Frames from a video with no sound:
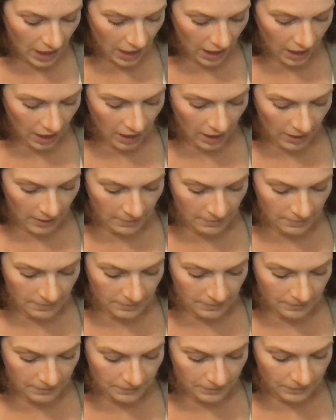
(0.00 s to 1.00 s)

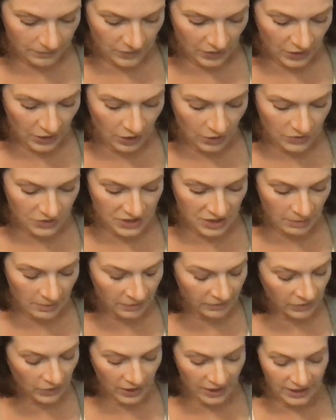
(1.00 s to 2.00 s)
um you know, some
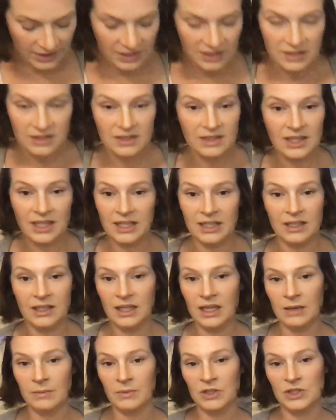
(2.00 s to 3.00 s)
of you I get this like
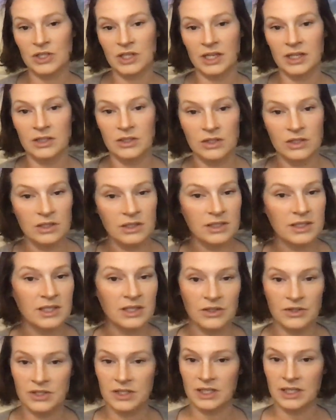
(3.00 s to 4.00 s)
image that
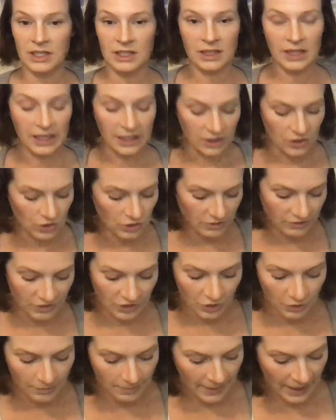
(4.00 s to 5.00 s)
seriously, like your
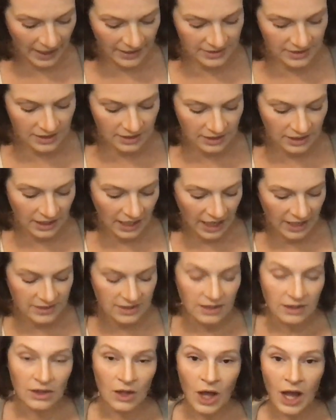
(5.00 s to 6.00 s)
your masculine has
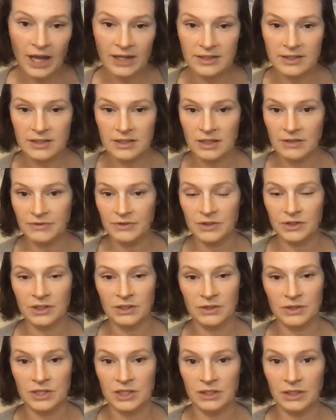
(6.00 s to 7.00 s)
a lot of stuff that they
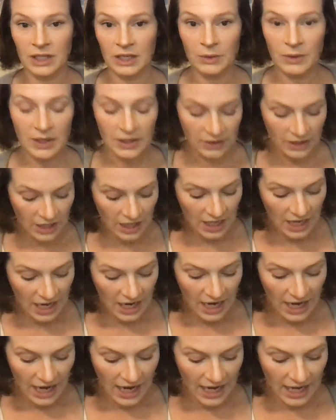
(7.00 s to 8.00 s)
were dealing with
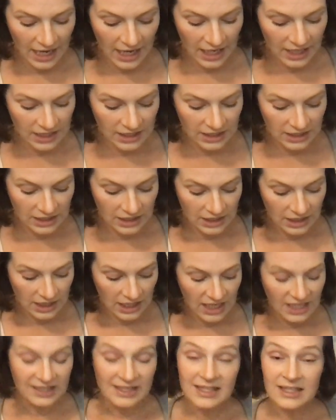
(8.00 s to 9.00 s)
and
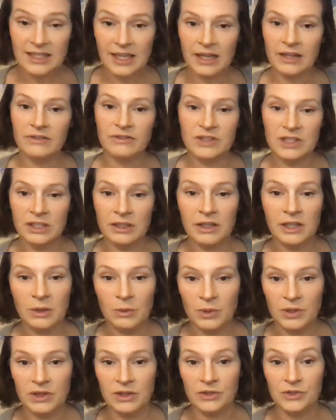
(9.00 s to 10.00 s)
instead of dealing
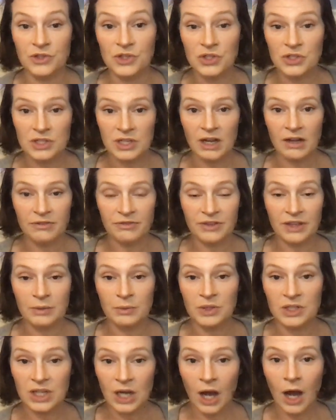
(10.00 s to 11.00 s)
with their stuff, they
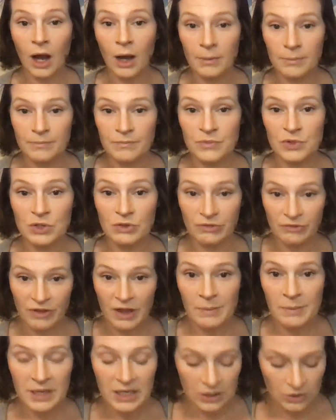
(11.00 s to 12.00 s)
would come to
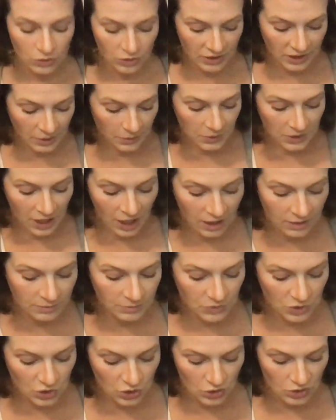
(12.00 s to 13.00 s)
feminine or they would
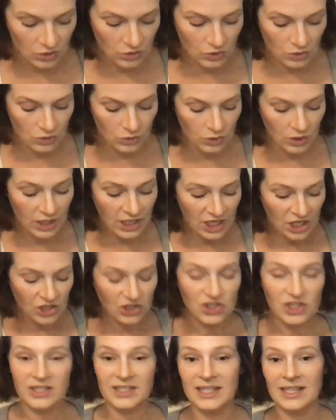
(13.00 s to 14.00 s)
come to you
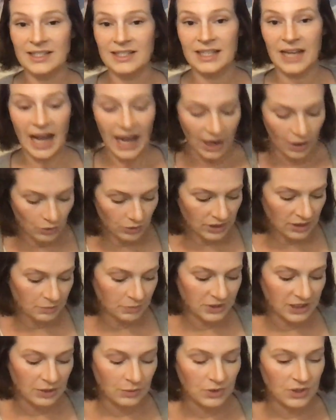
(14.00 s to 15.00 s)
just as an outlet,
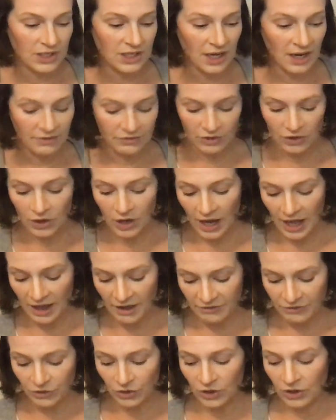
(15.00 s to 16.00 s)
but they would never
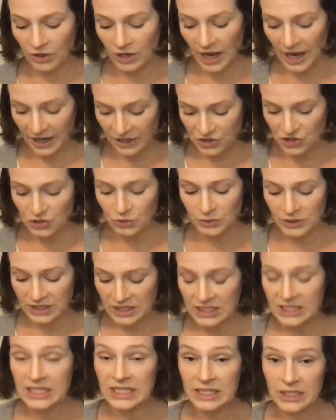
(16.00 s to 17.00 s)
ever
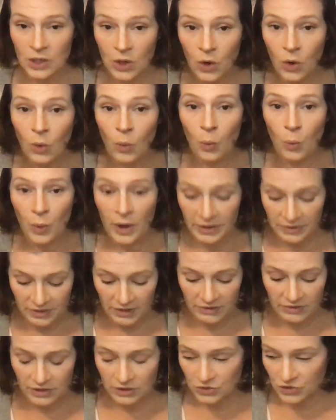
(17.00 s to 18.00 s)
actually deal with
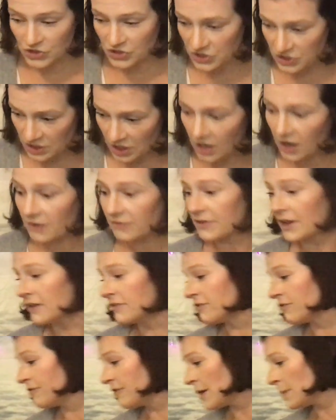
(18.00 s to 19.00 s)
their stuff.
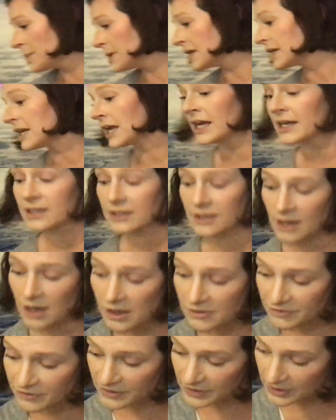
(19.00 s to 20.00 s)
And feminine had
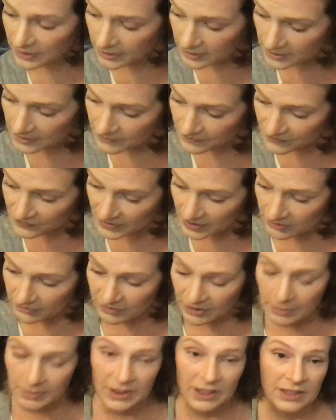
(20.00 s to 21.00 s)
enough.
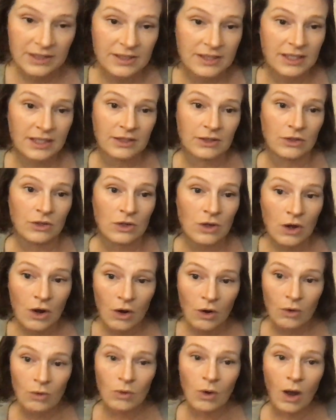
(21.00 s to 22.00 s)
Feminine said
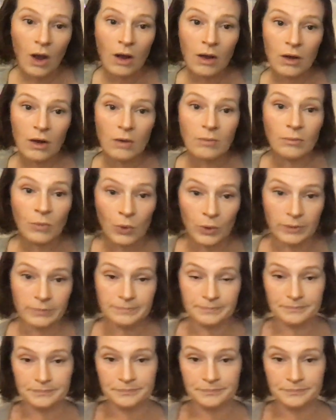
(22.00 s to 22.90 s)
no more.